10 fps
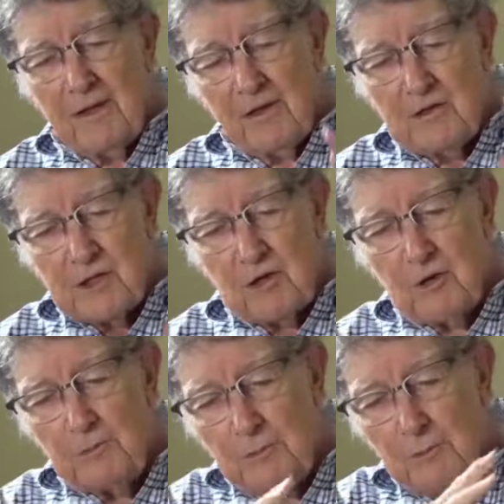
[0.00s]
there's a
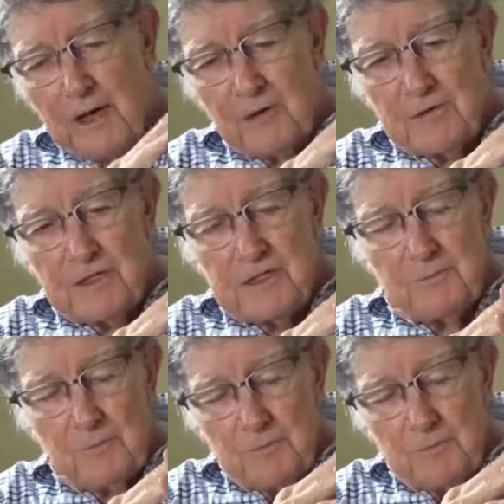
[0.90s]
group of mountains